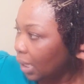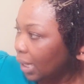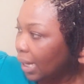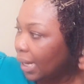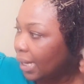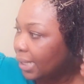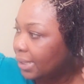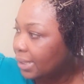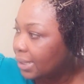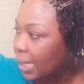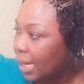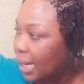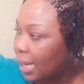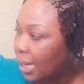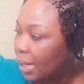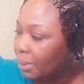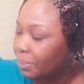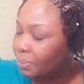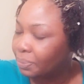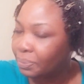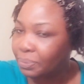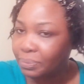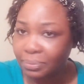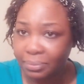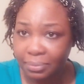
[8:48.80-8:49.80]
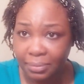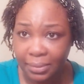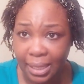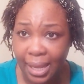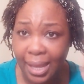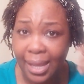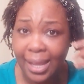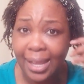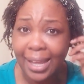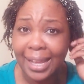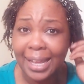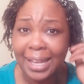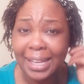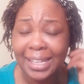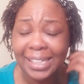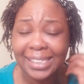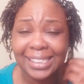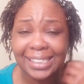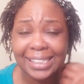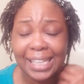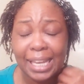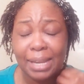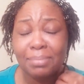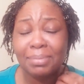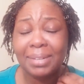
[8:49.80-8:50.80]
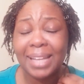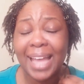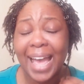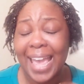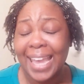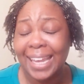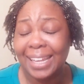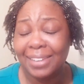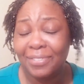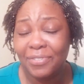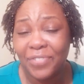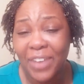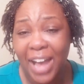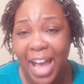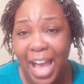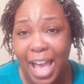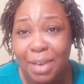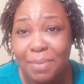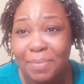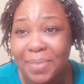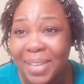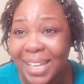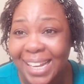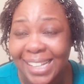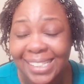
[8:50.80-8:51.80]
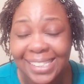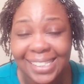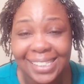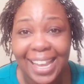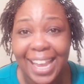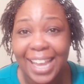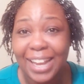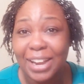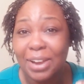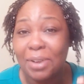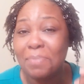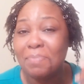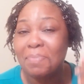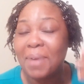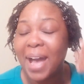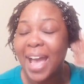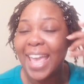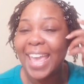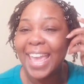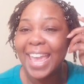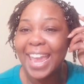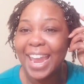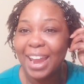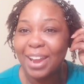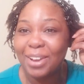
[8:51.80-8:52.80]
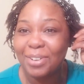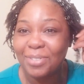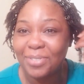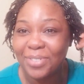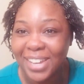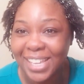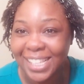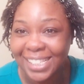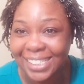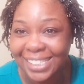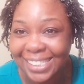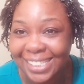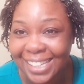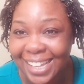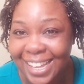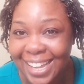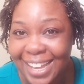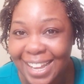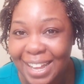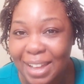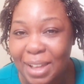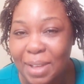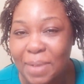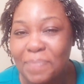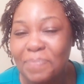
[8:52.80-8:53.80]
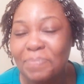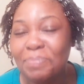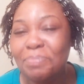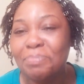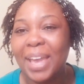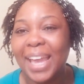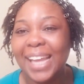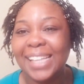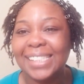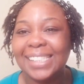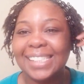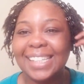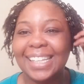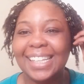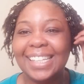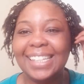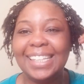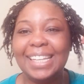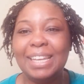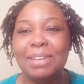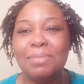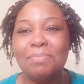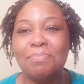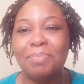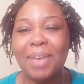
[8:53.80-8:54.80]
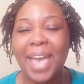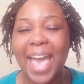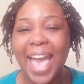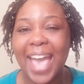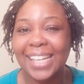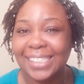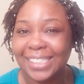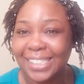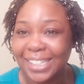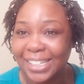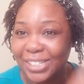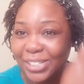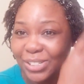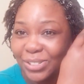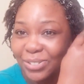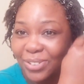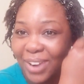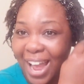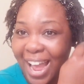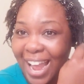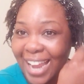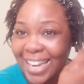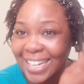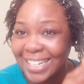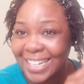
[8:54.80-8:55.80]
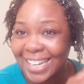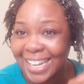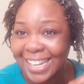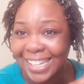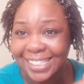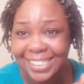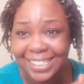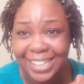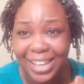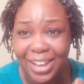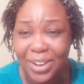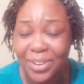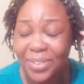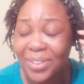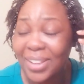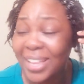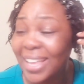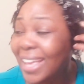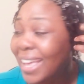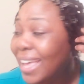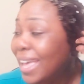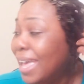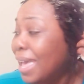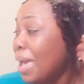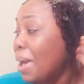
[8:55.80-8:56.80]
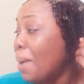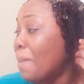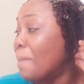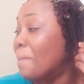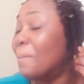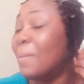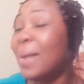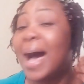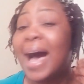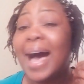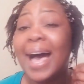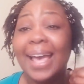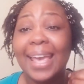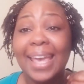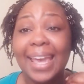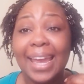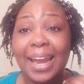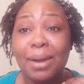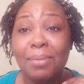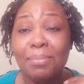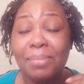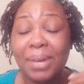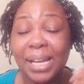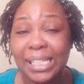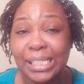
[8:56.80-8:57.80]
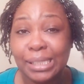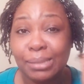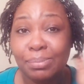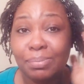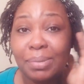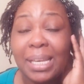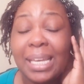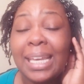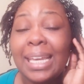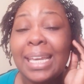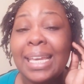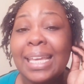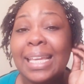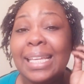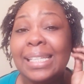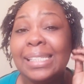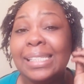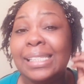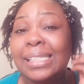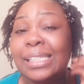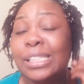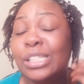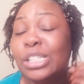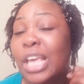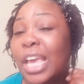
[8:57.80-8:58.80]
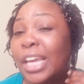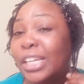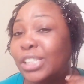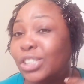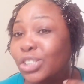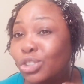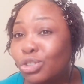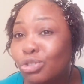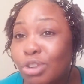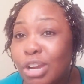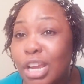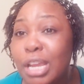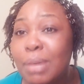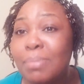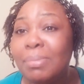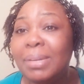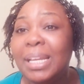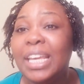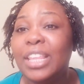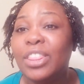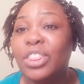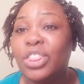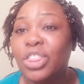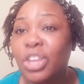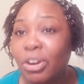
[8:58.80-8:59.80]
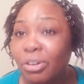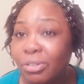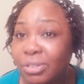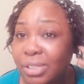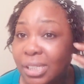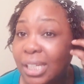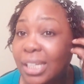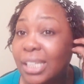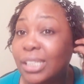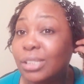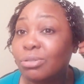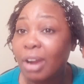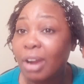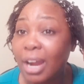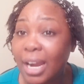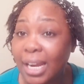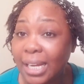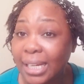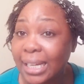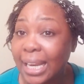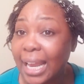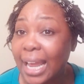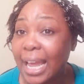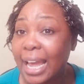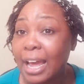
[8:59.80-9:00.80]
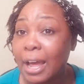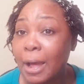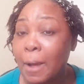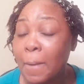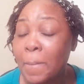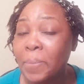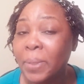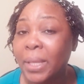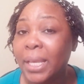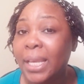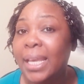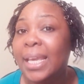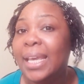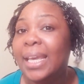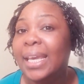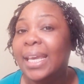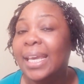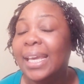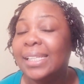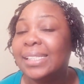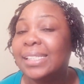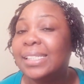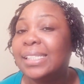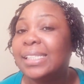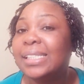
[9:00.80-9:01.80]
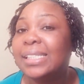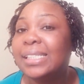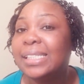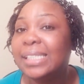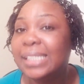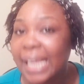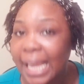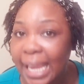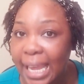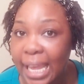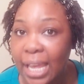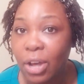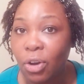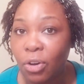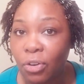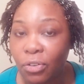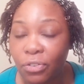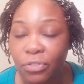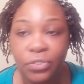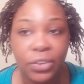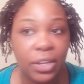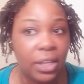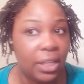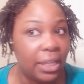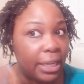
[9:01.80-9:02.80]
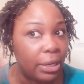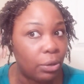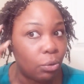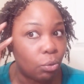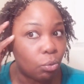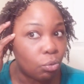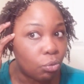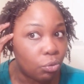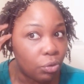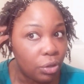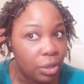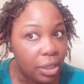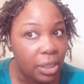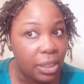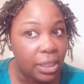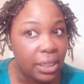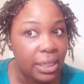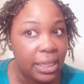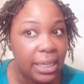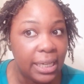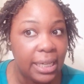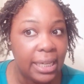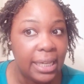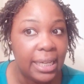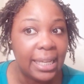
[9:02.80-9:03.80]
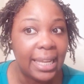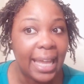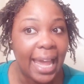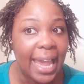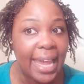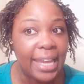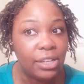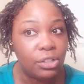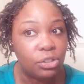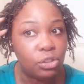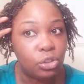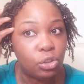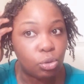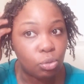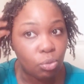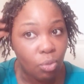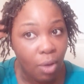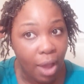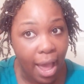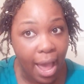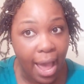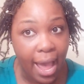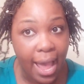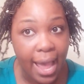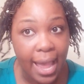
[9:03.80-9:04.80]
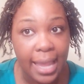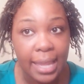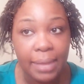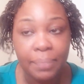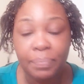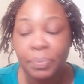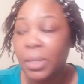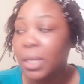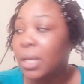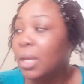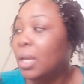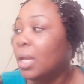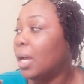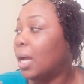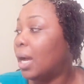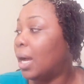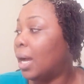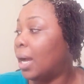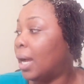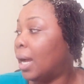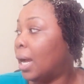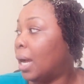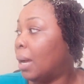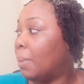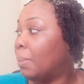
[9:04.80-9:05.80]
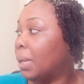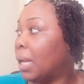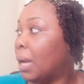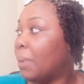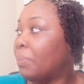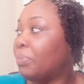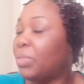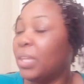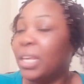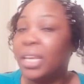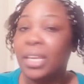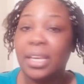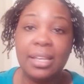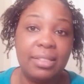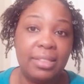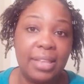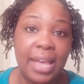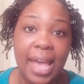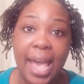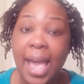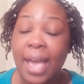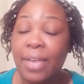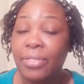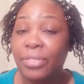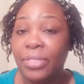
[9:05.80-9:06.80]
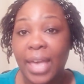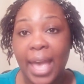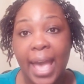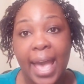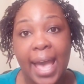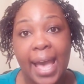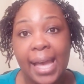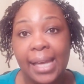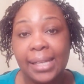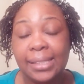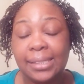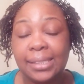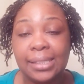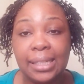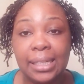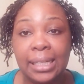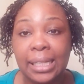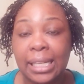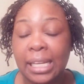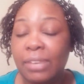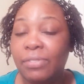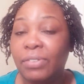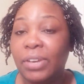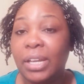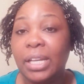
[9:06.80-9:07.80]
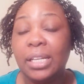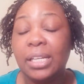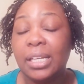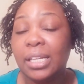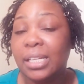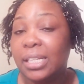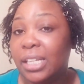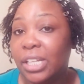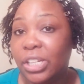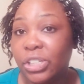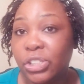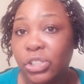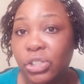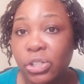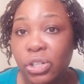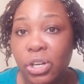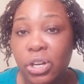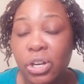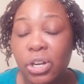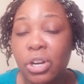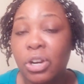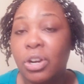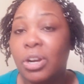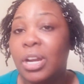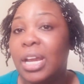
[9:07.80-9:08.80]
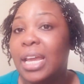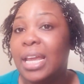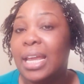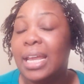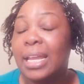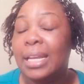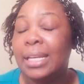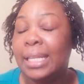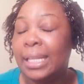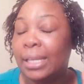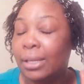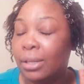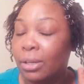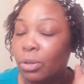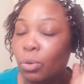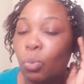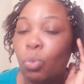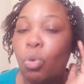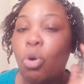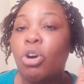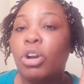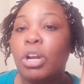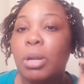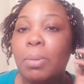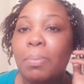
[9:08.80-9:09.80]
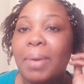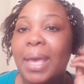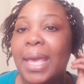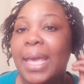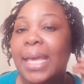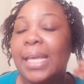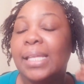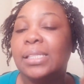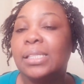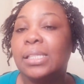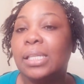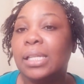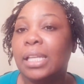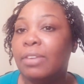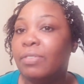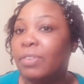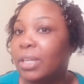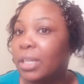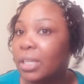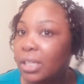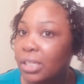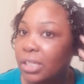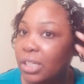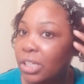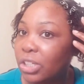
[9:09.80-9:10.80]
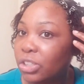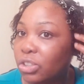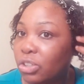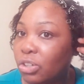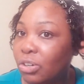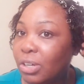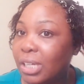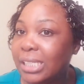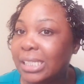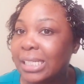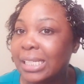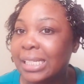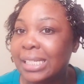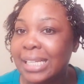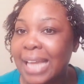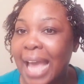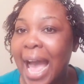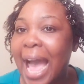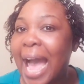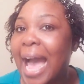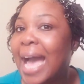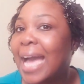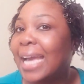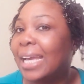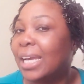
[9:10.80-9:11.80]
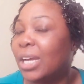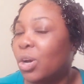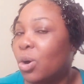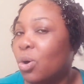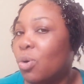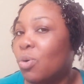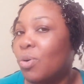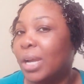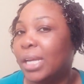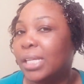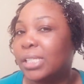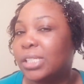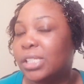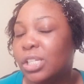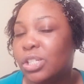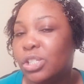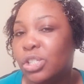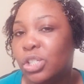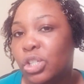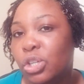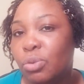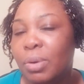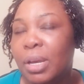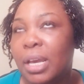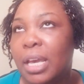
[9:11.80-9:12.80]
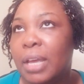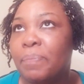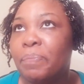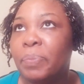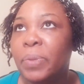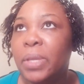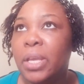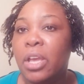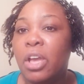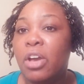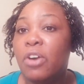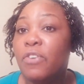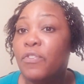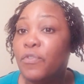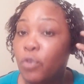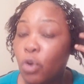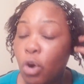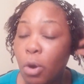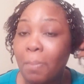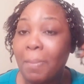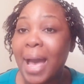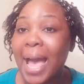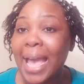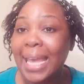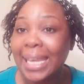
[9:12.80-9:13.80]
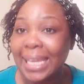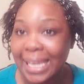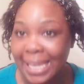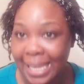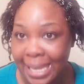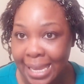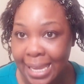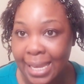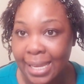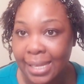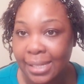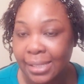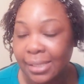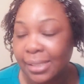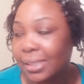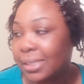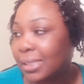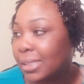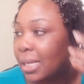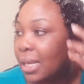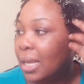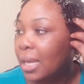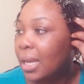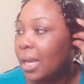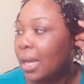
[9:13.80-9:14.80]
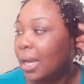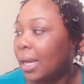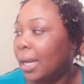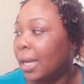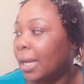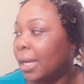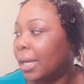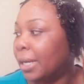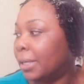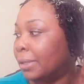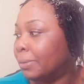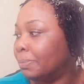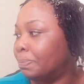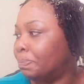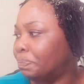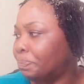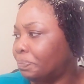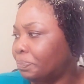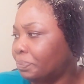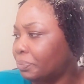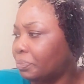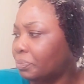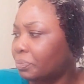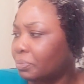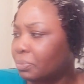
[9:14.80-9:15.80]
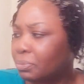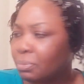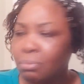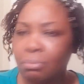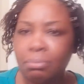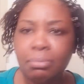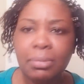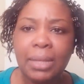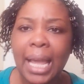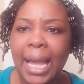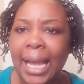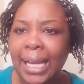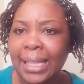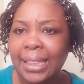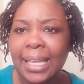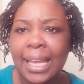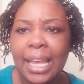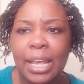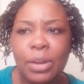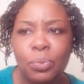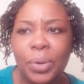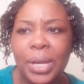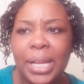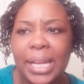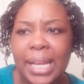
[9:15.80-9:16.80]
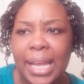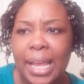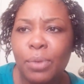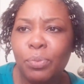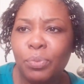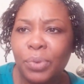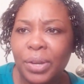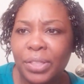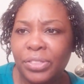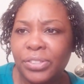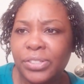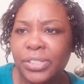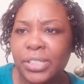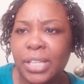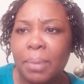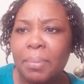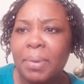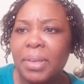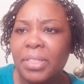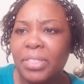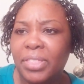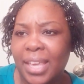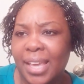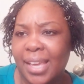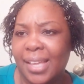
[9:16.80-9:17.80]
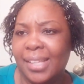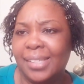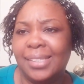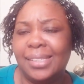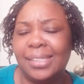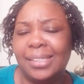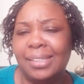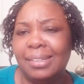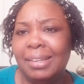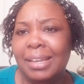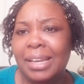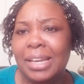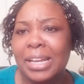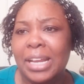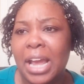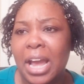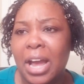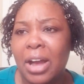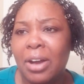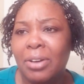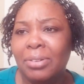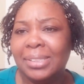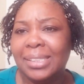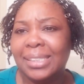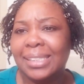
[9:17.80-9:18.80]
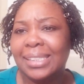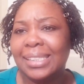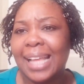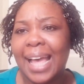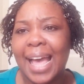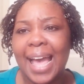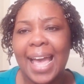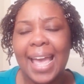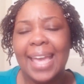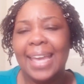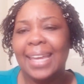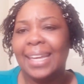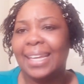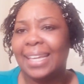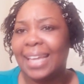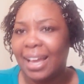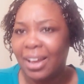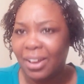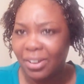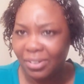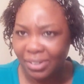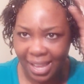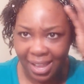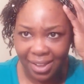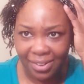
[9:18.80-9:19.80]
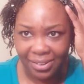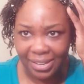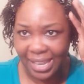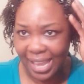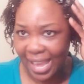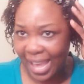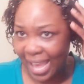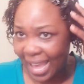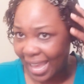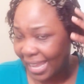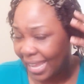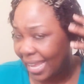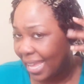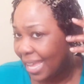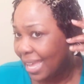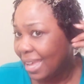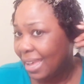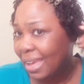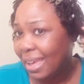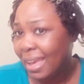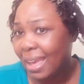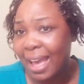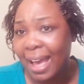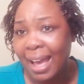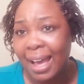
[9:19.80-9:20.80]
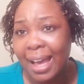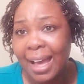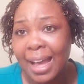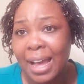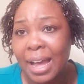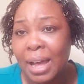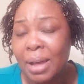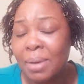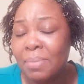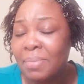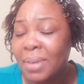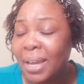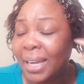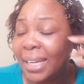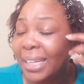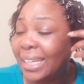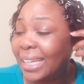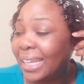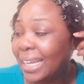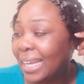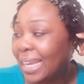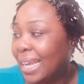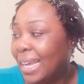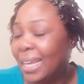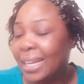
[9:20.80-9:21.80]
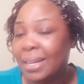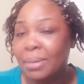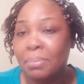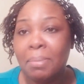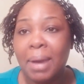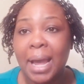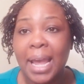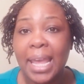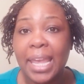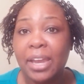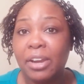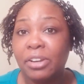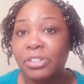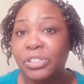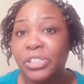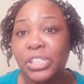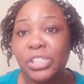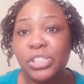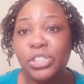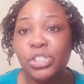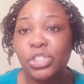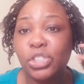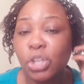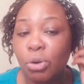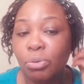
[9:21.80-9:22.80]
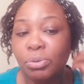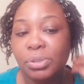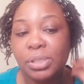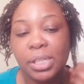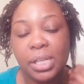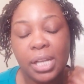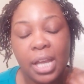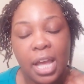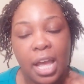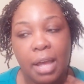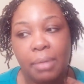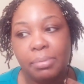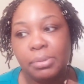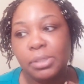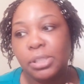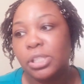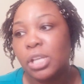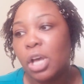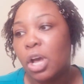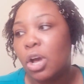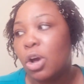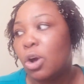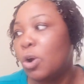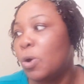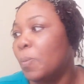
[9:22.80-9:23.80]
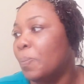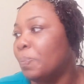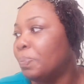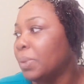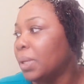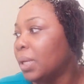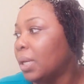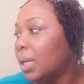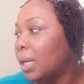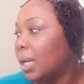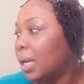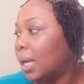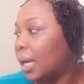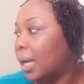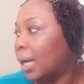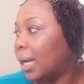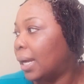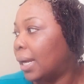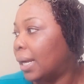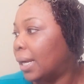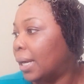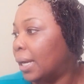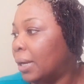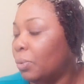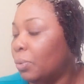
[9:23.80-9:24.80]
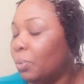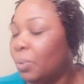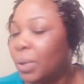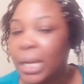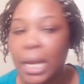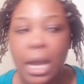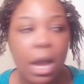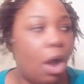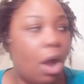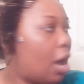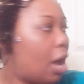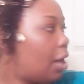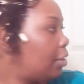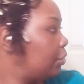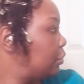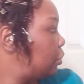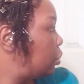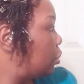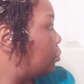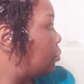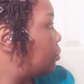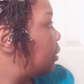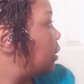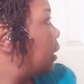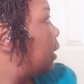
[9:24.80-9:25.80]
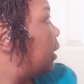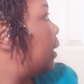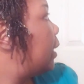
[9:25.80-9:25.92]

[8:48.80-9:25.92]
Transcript: And it seemed like 5 minutes later, my hair was basically back to dryness. So my hair must be extremely thirsty, right now it's still feeling really like dry. And I'm thinking that leave-in conditioner, the water-based leave-in conditioner, is not going to do it for my ends. I then went in with some of this, you know, it's like, okay. Again, my hair just soaked it up. So what I also